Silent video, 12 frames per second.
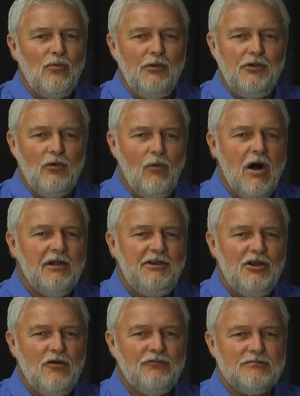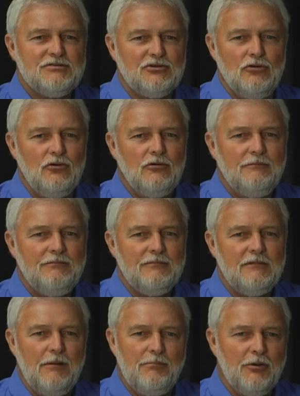When you're walking home from school,
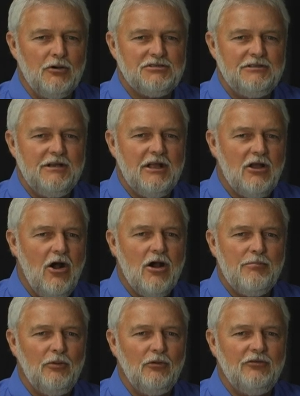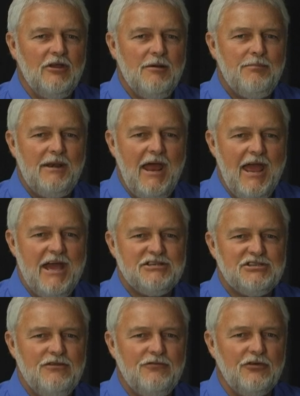a person in a car pulls up and
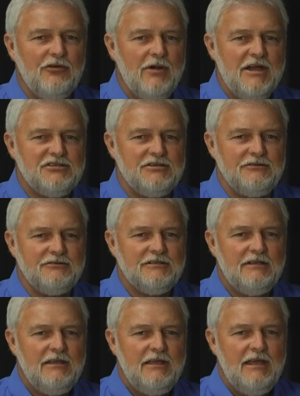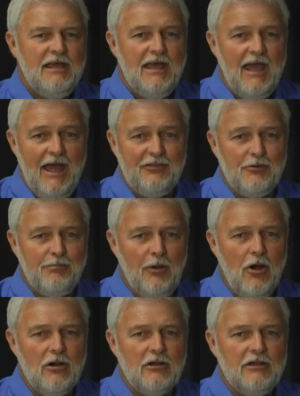asks you for directions. At the
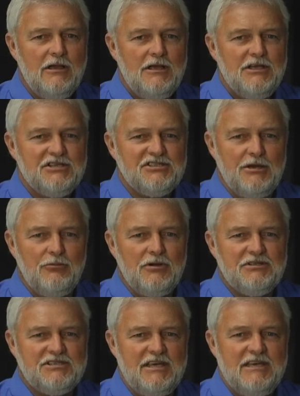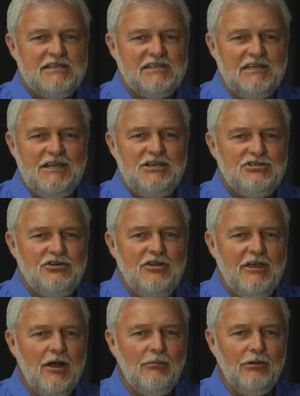park, someone says he needs you to
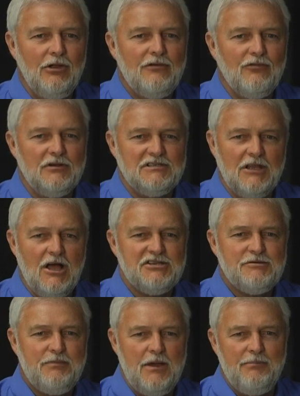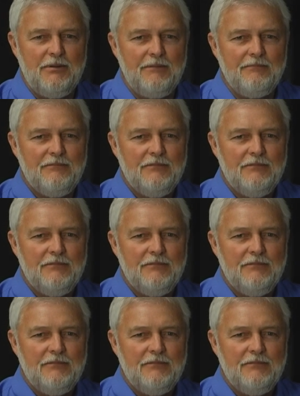help look for his lost puppy.